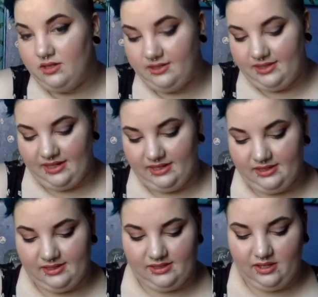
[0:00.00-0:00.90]
It
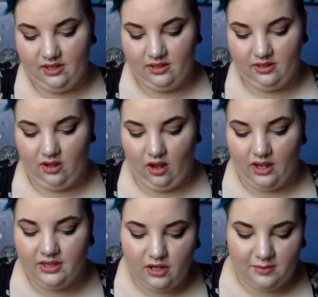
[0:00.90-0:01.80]
is
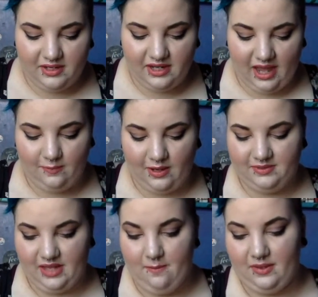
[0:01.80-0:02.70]
on the Urban Decay
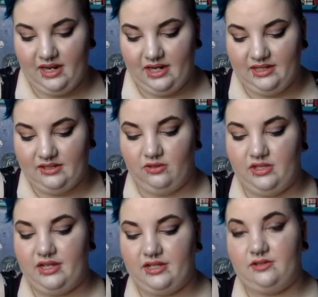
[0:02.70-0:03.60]
website, but it is
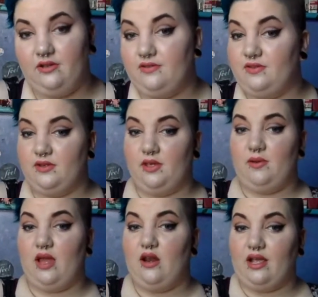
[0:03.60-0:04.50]
Ulta exclusive, so you
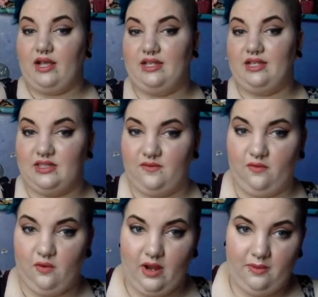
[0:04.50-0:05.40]
cannot get this at
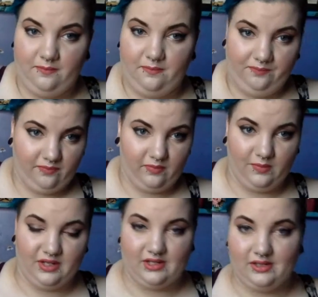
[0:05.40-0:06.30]
Sephora,
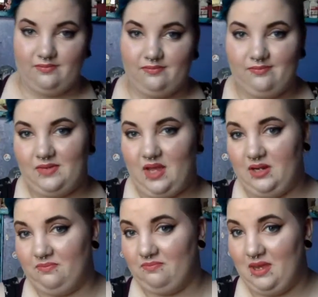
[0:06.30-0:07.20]
which kind
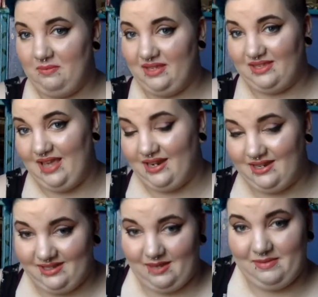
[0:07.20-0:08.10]
of made me sad
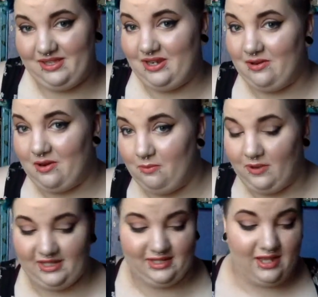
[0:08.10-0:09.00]
because I missed out on
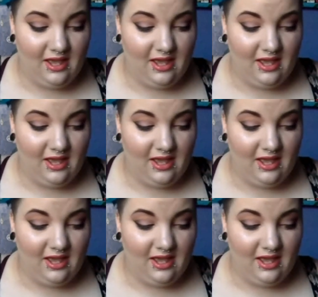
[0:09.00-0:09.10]
points.